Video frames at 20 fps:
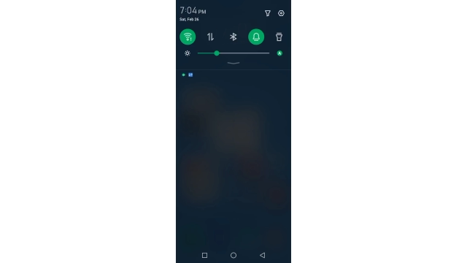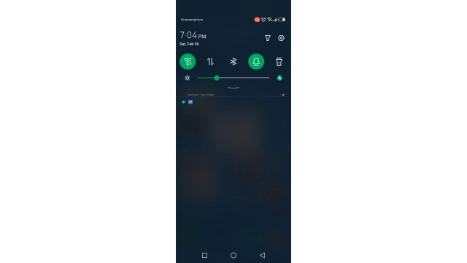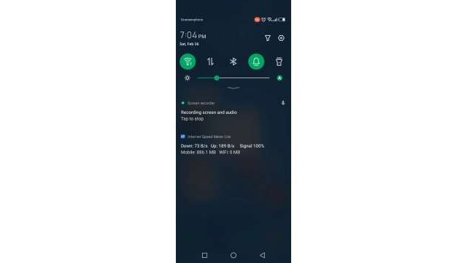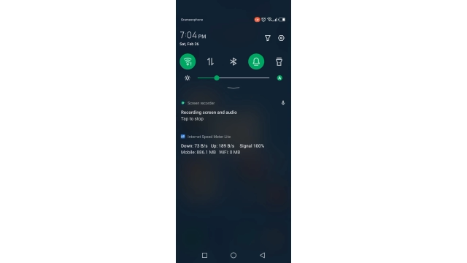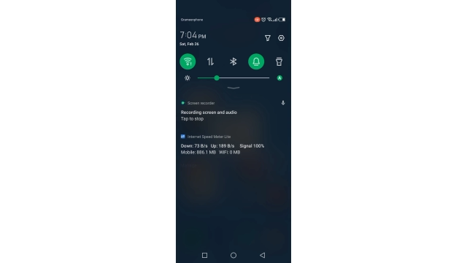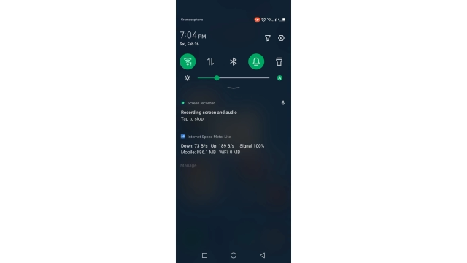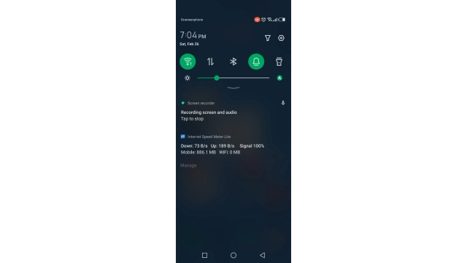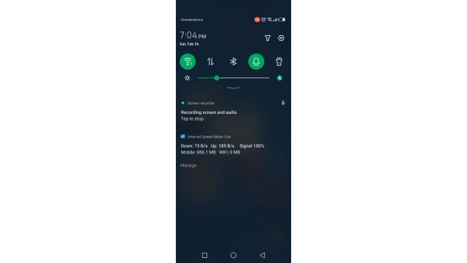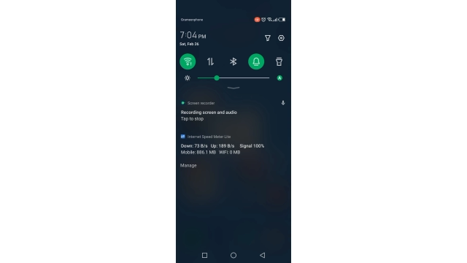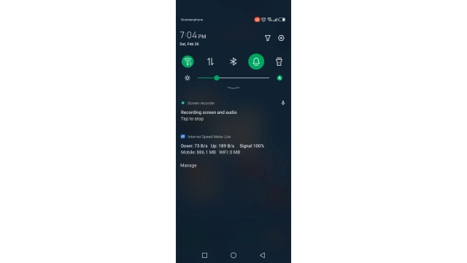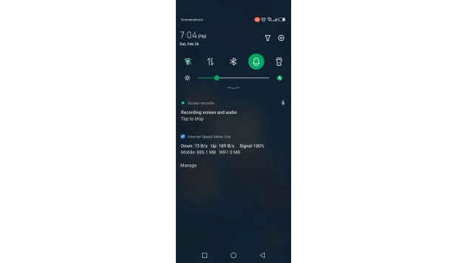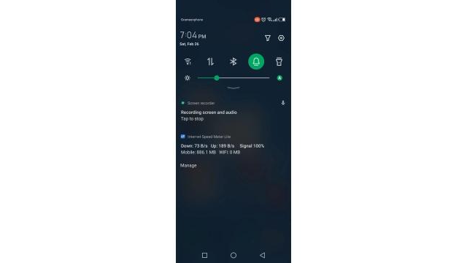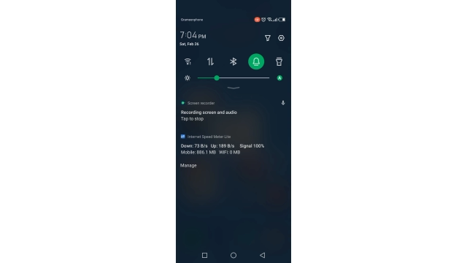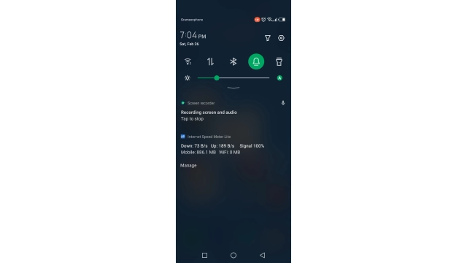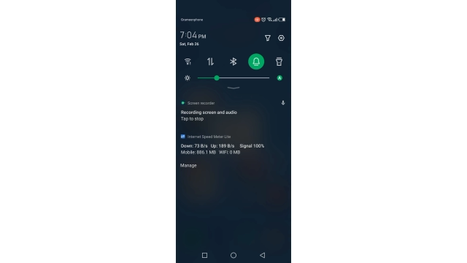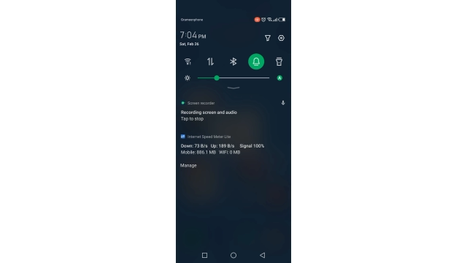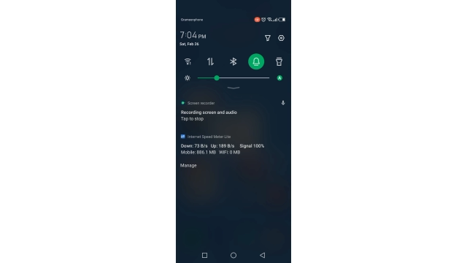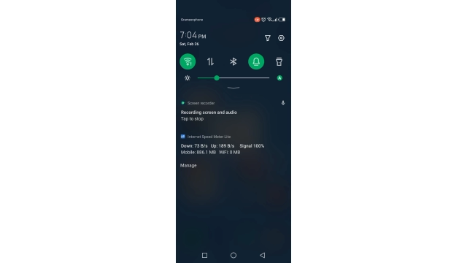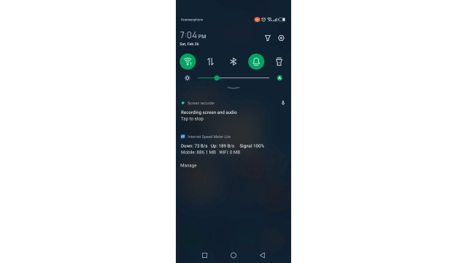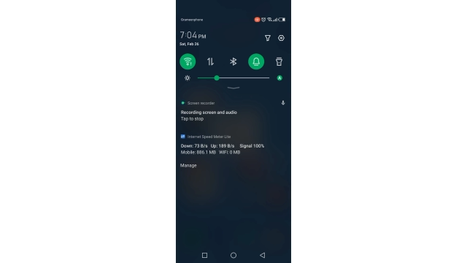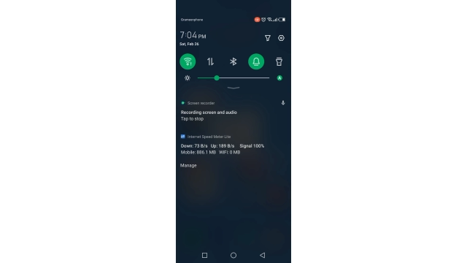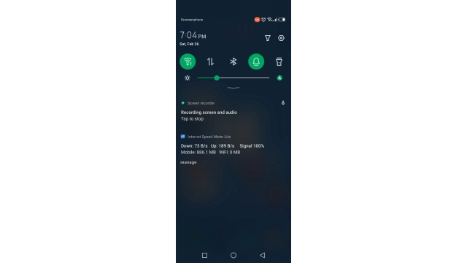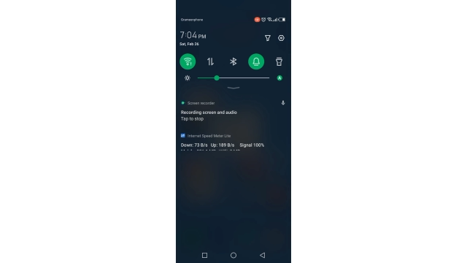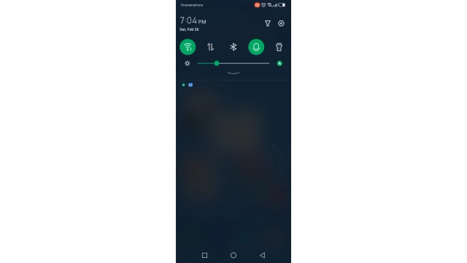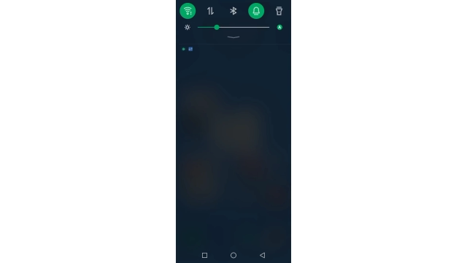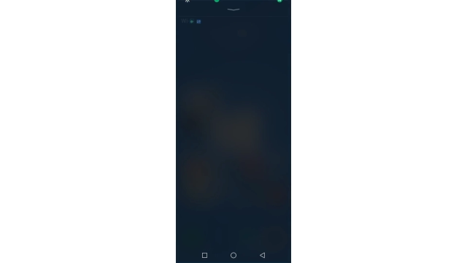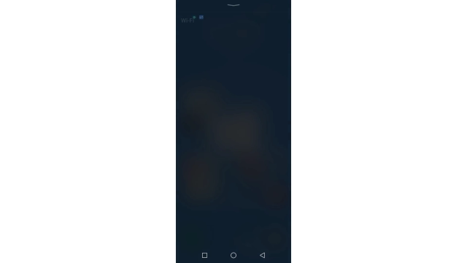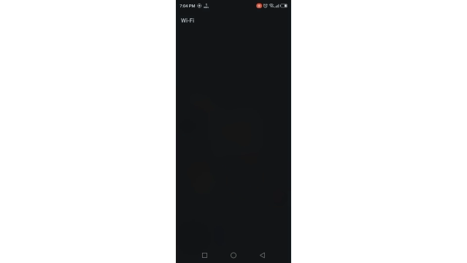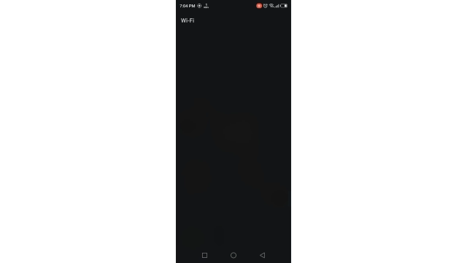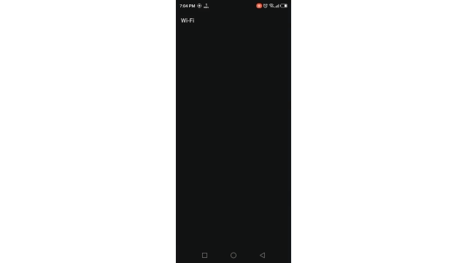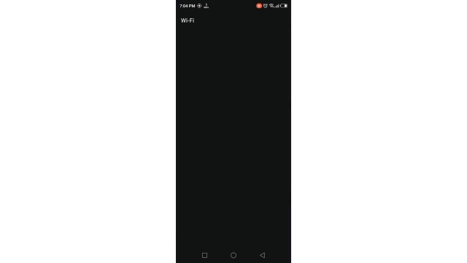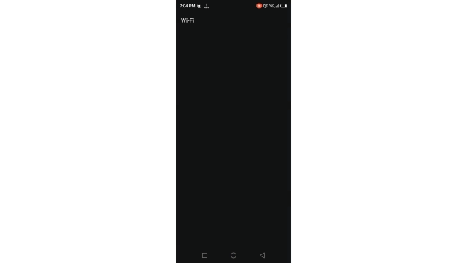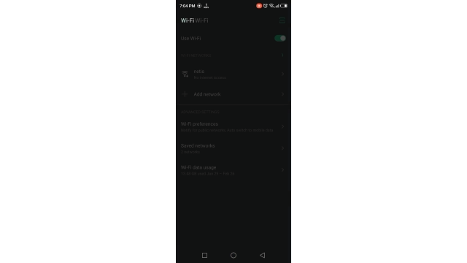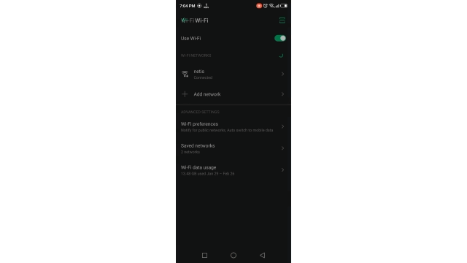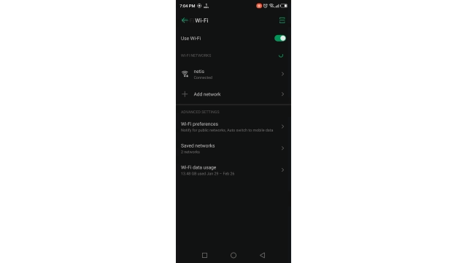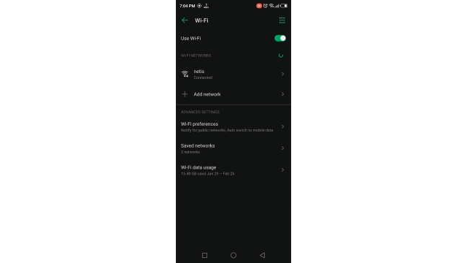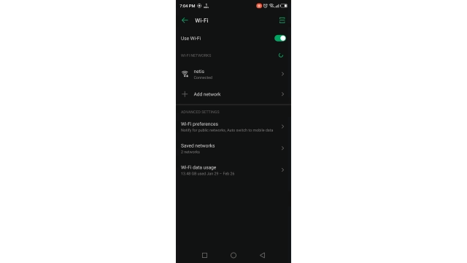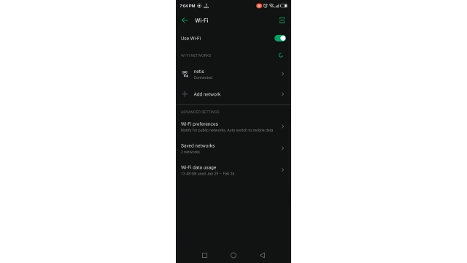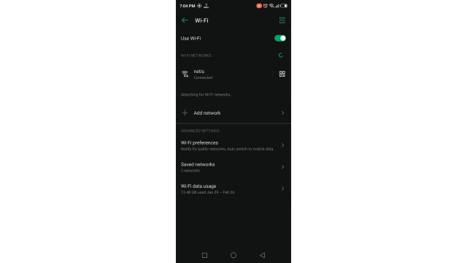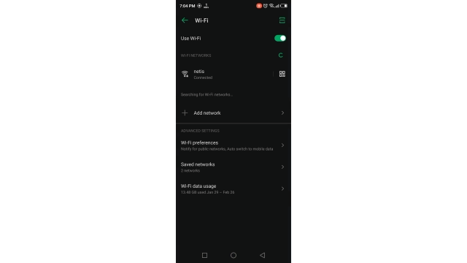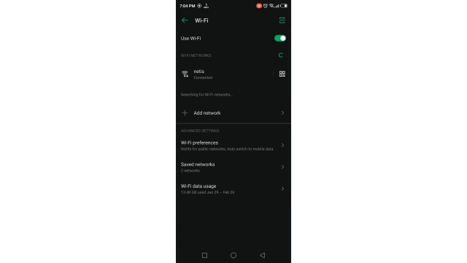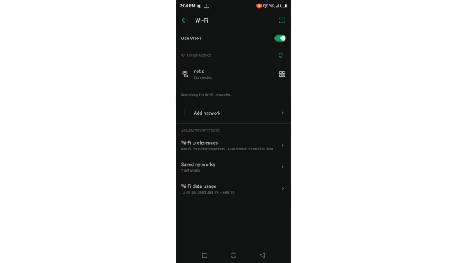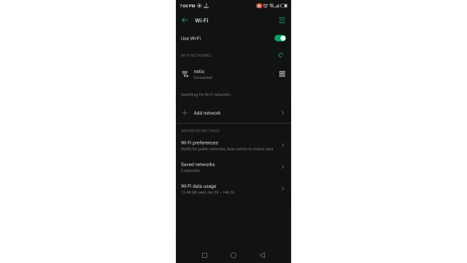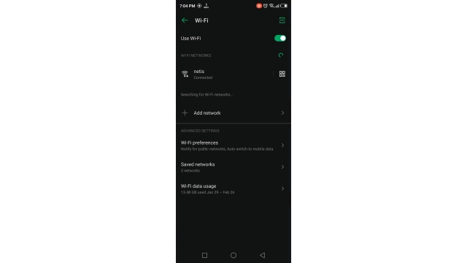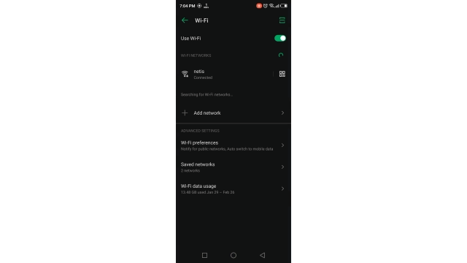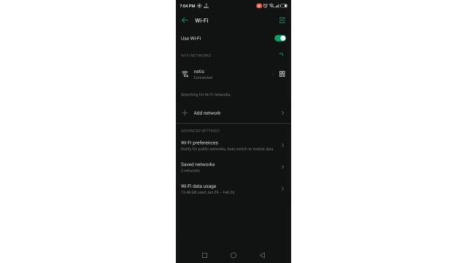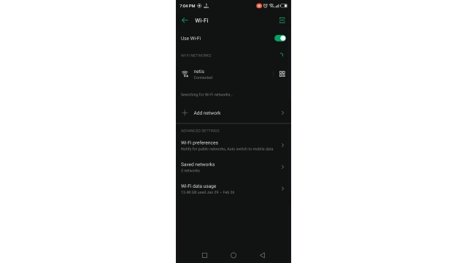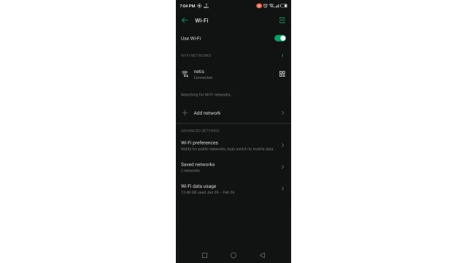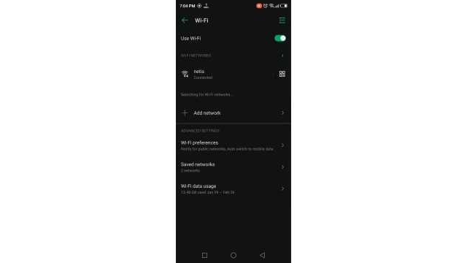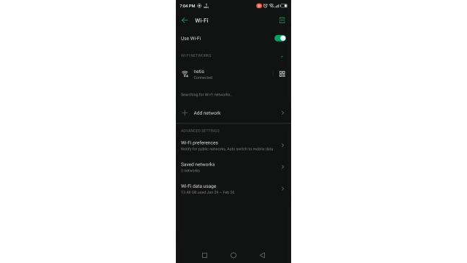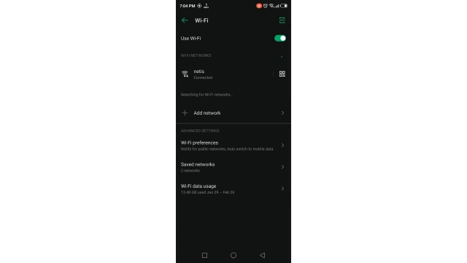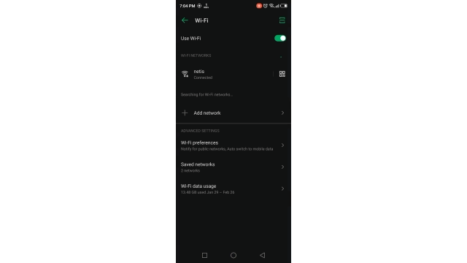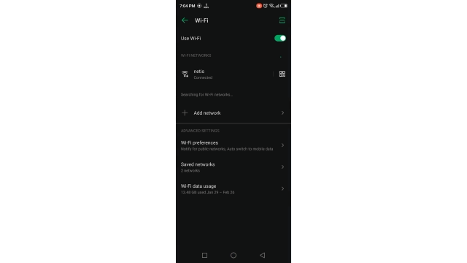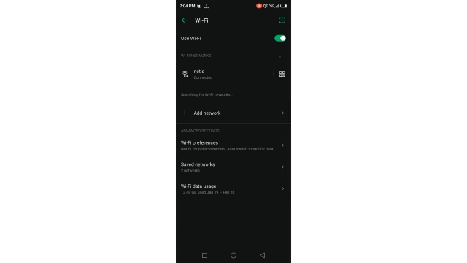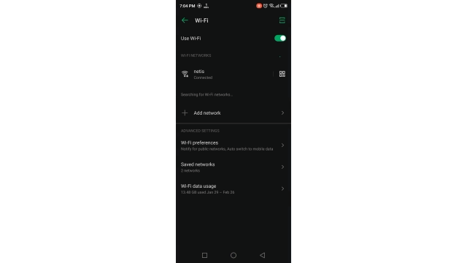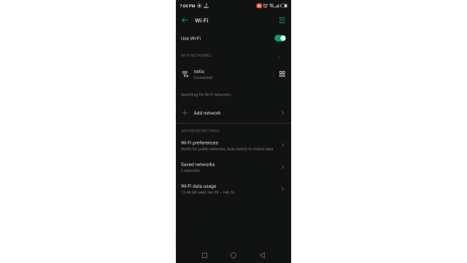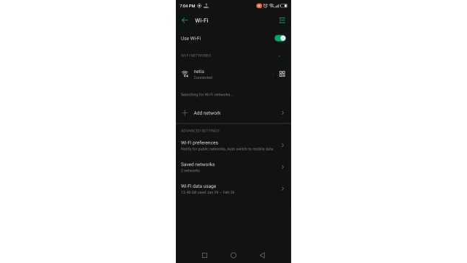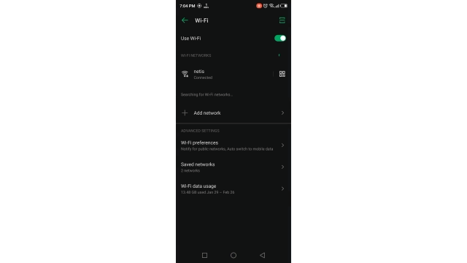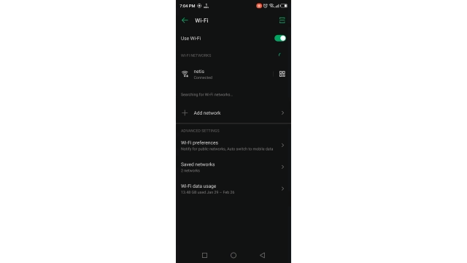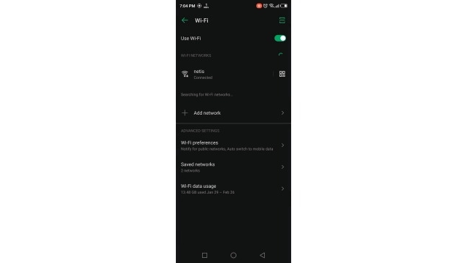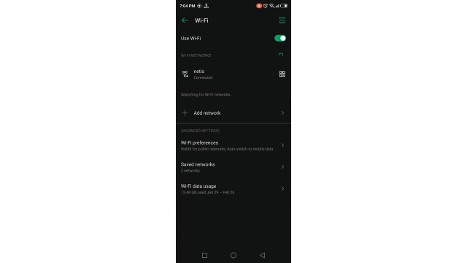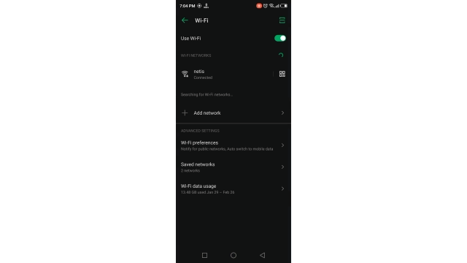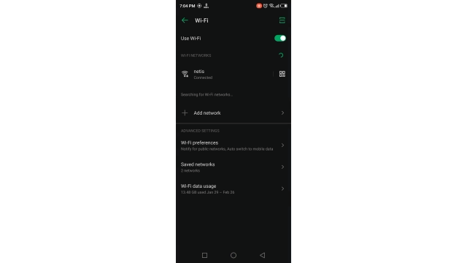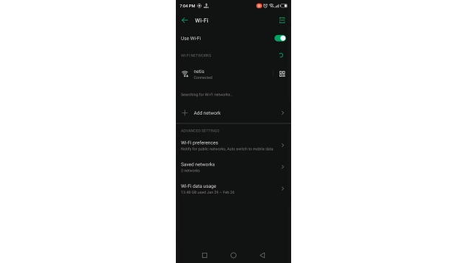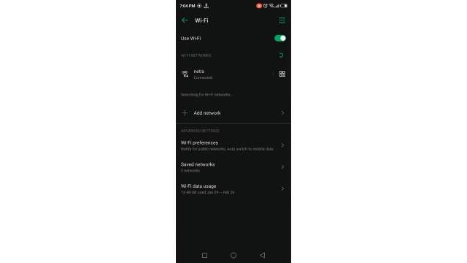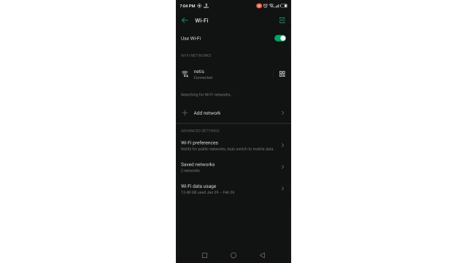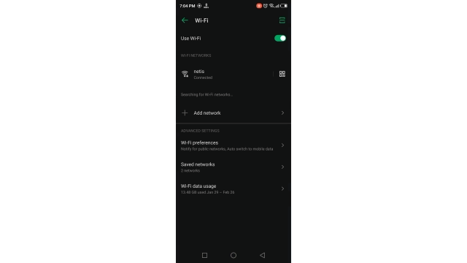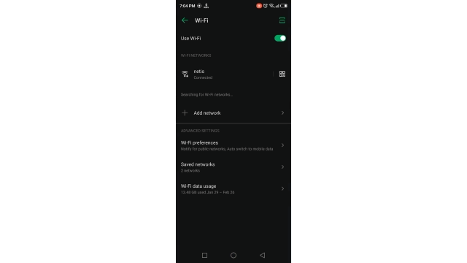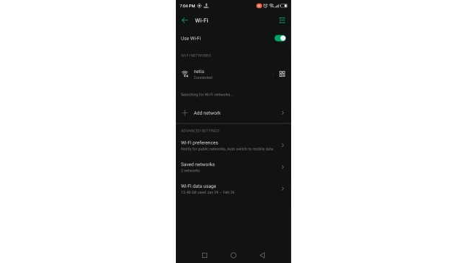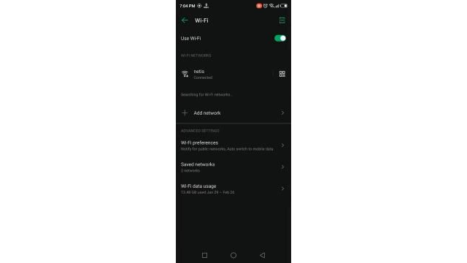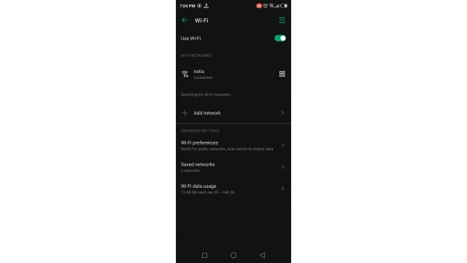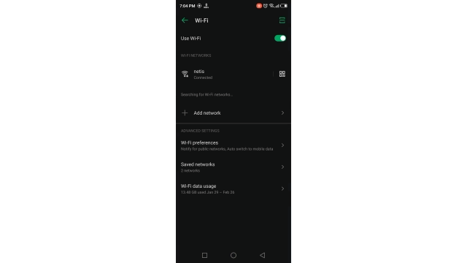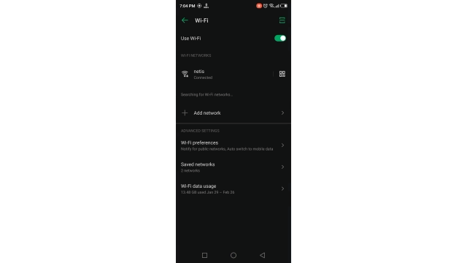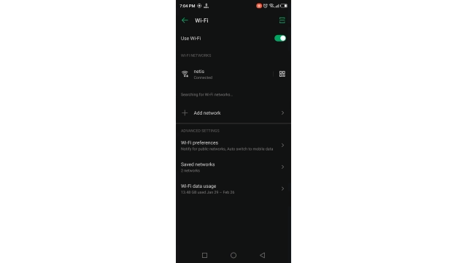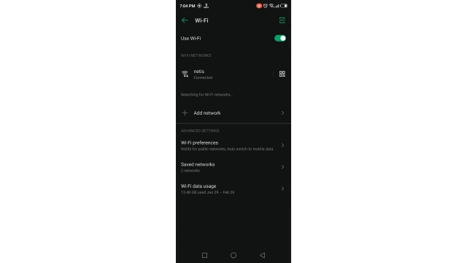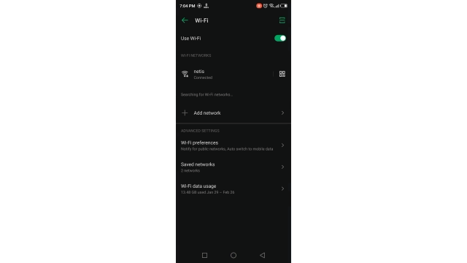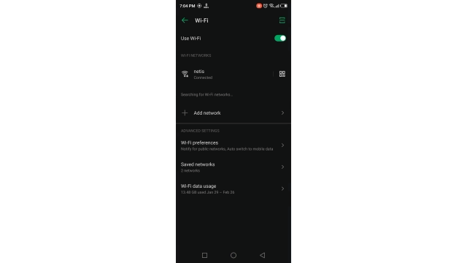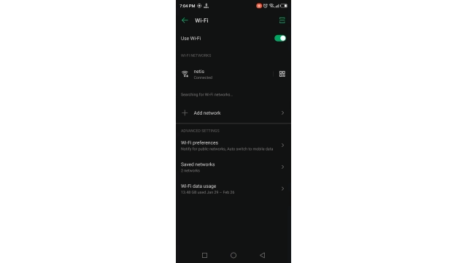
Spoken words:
[unreadable: no face in view]